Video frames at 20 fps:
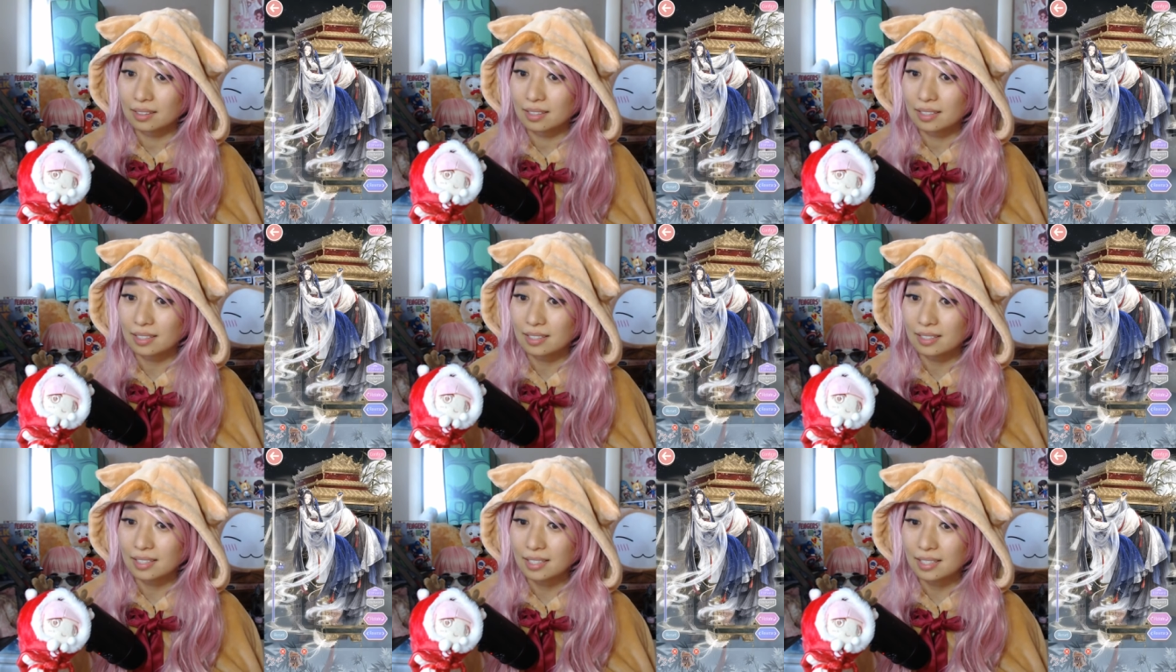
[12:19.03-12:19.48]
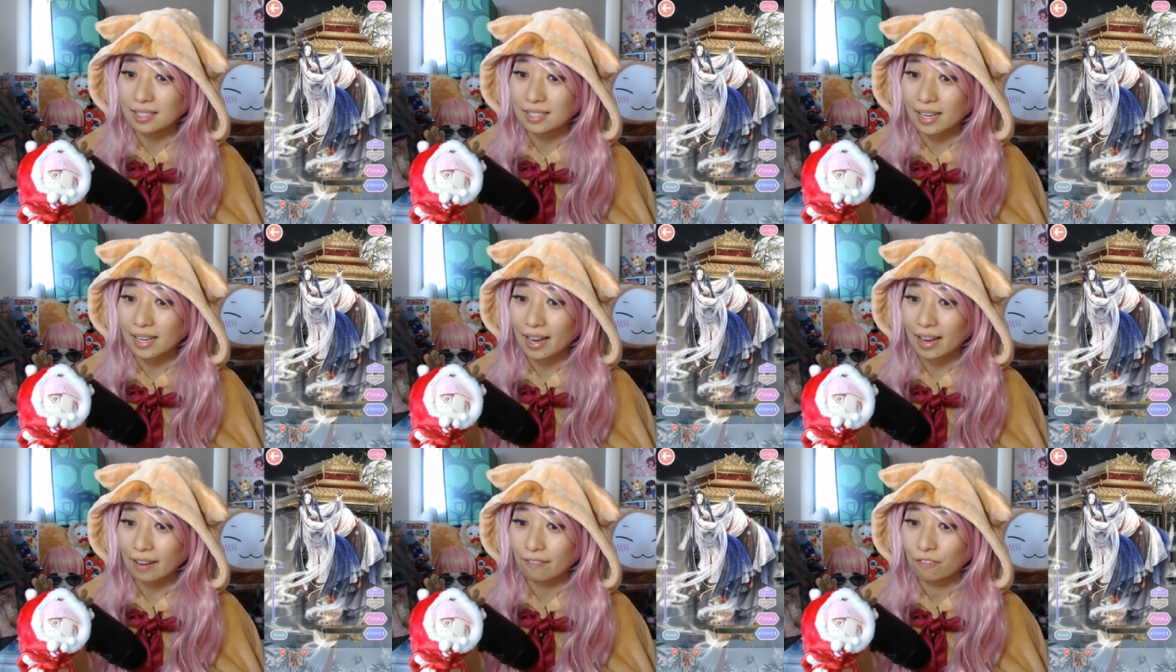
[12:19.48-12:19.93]
this is
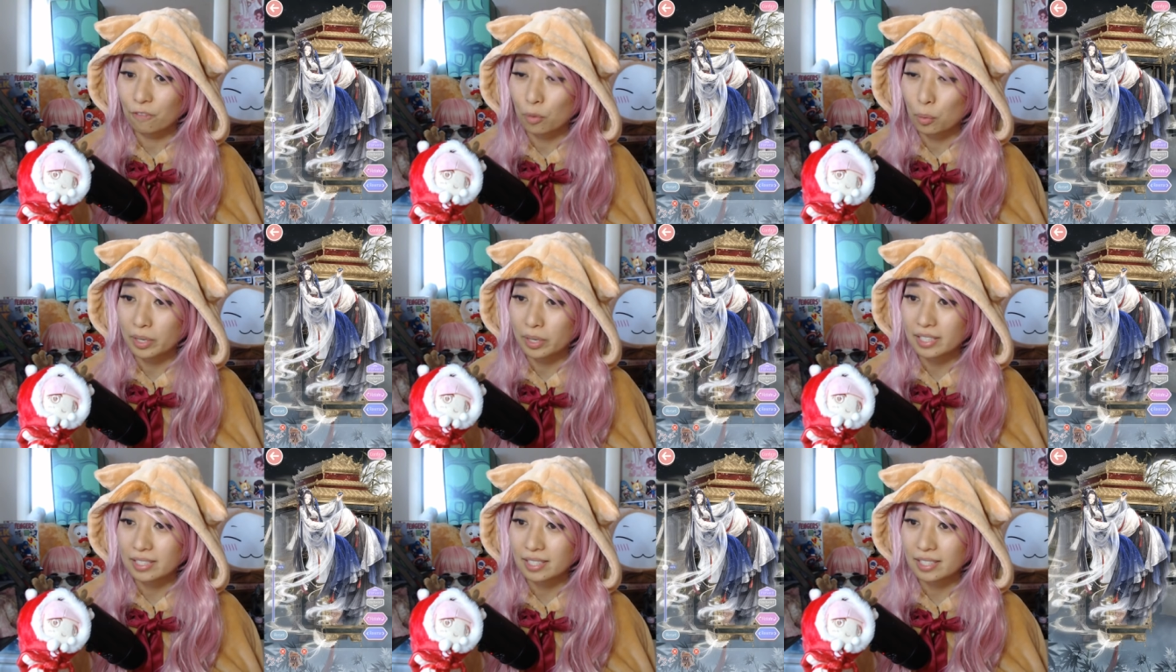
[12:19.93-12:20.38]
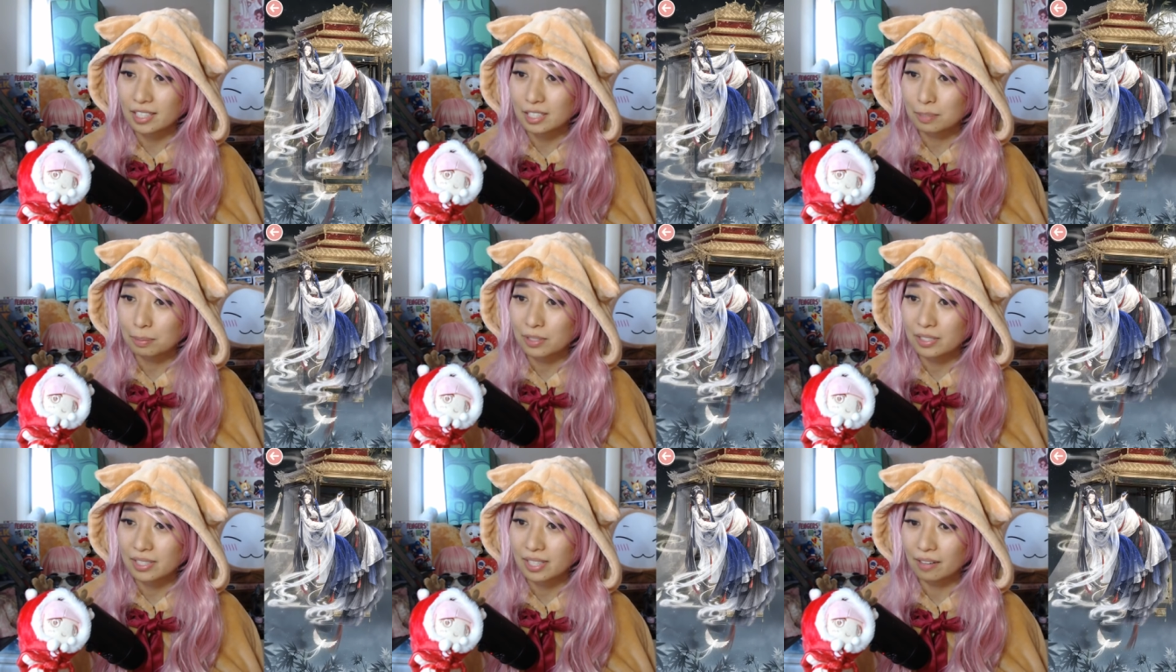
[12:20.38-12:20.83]
at
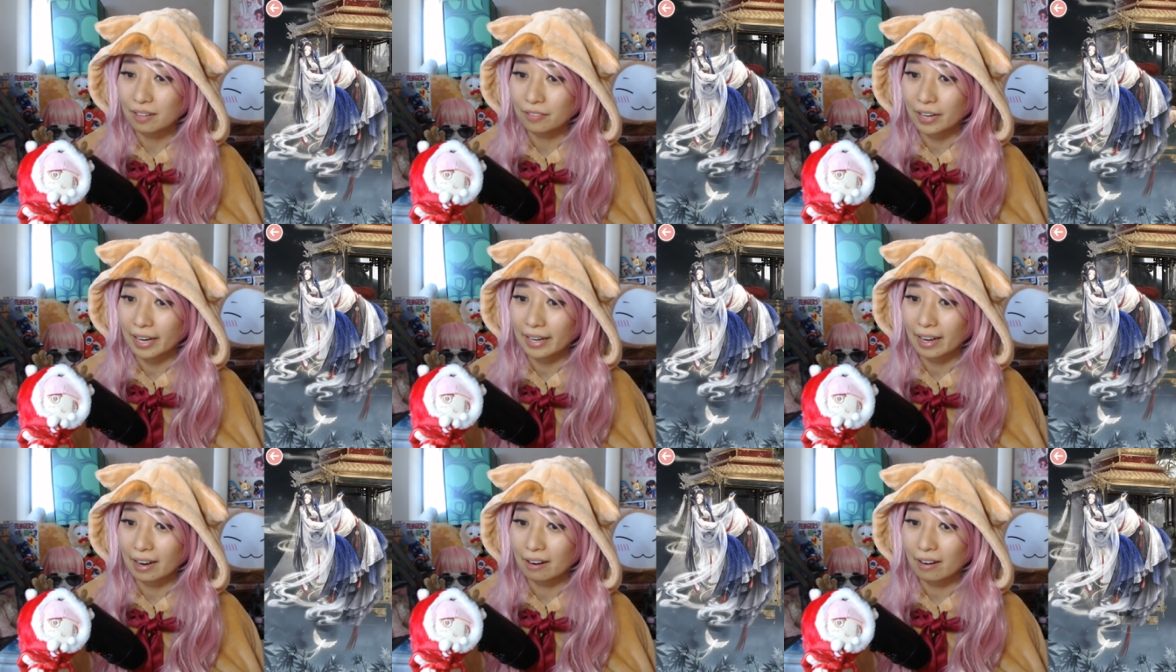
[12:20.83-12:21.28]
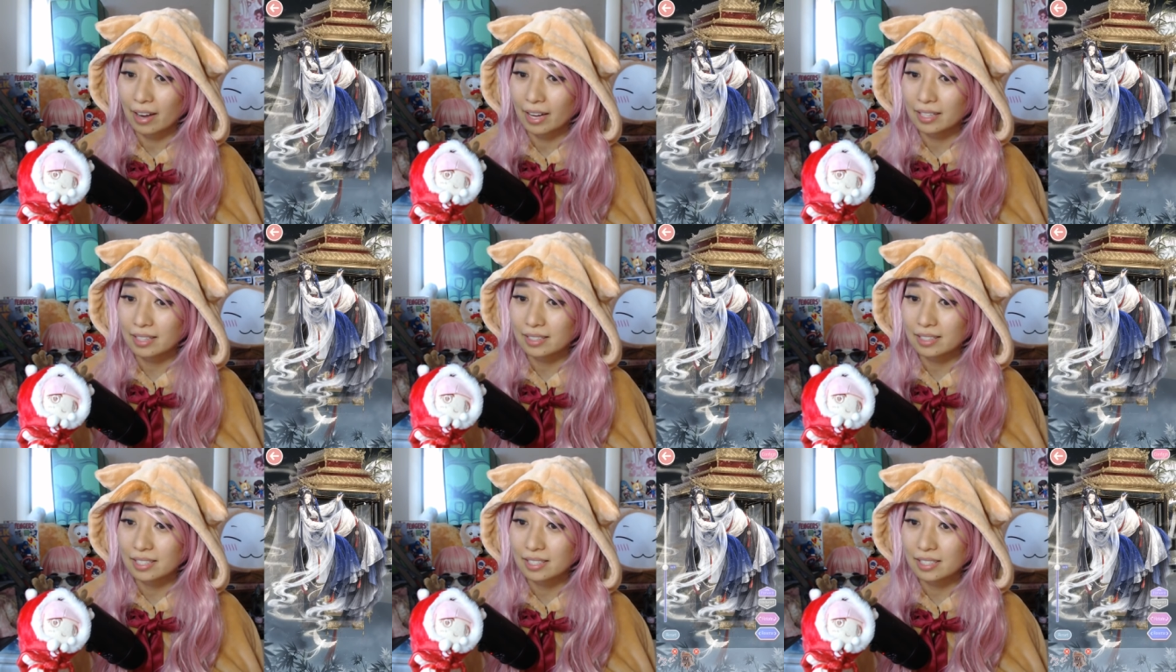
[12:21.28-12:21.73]
46% right now
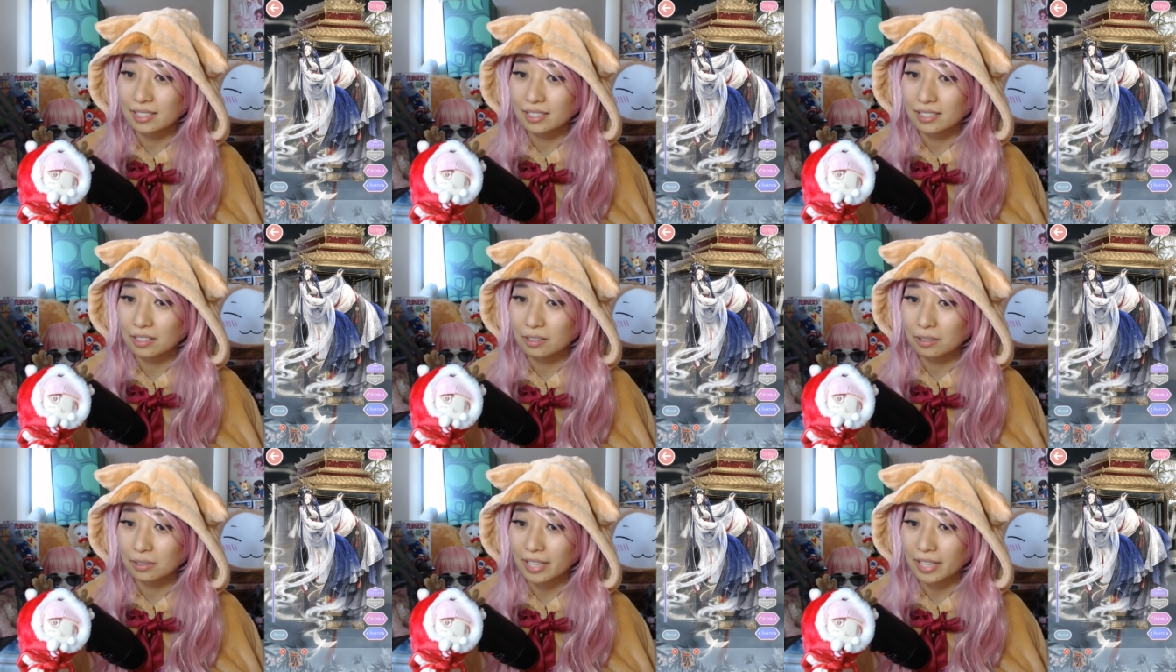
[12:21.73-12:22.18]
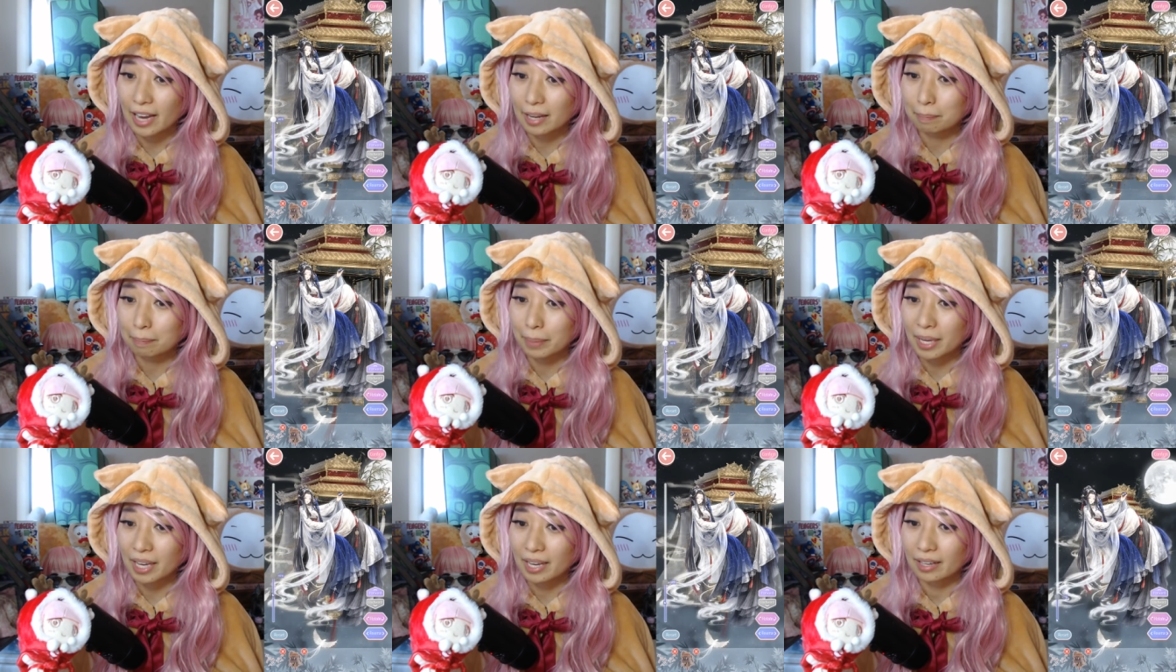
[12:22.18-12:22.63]
and it's still
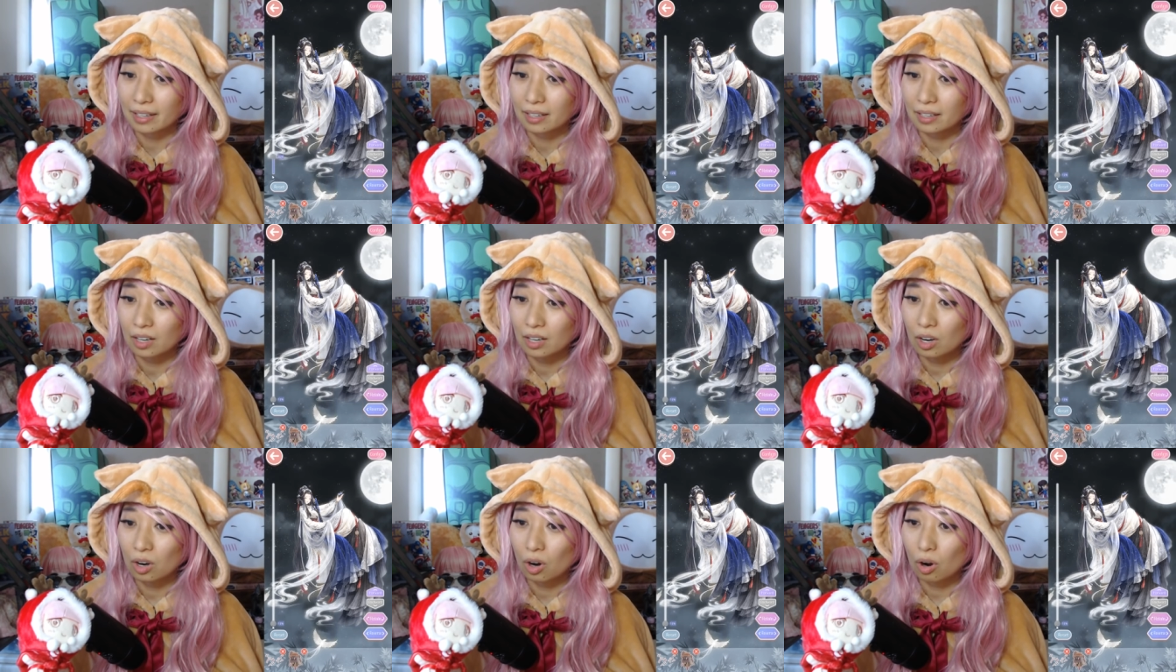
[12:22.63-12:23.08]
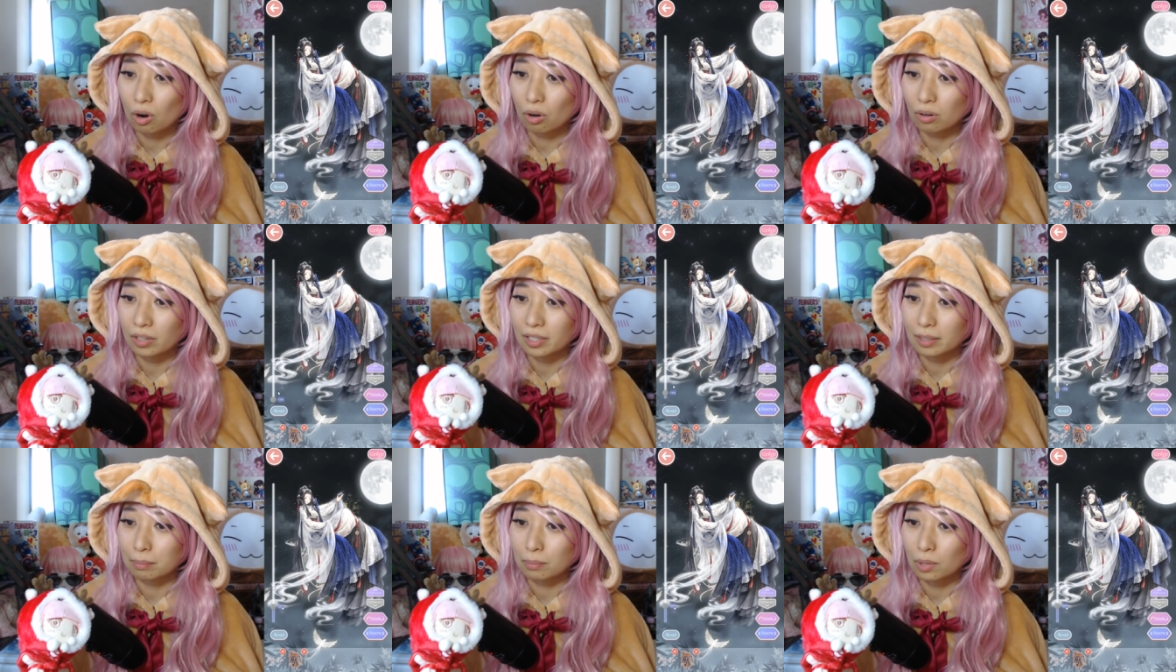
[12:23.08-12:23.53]
that big.
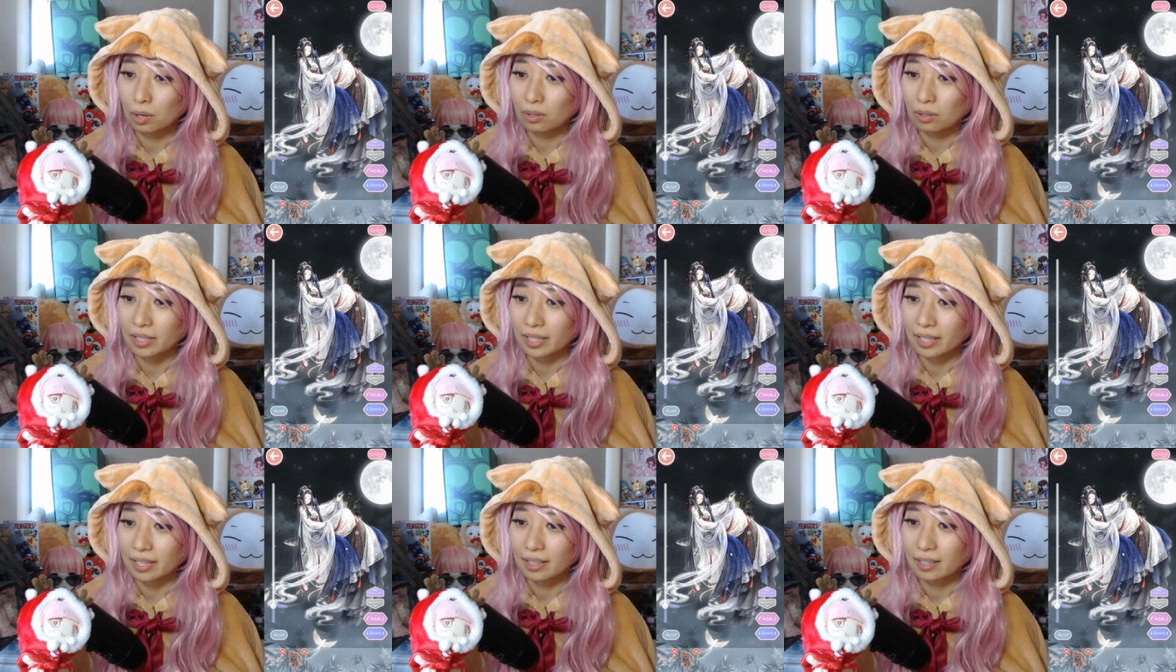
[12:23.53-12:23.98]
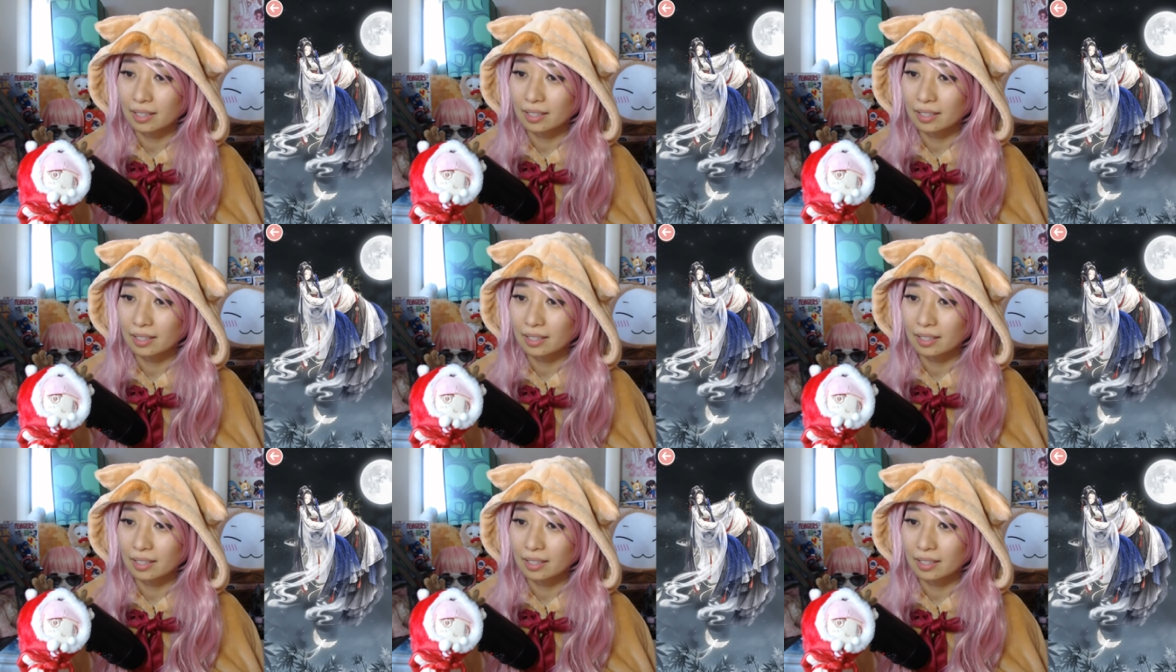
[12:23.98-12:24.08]
Holy moly.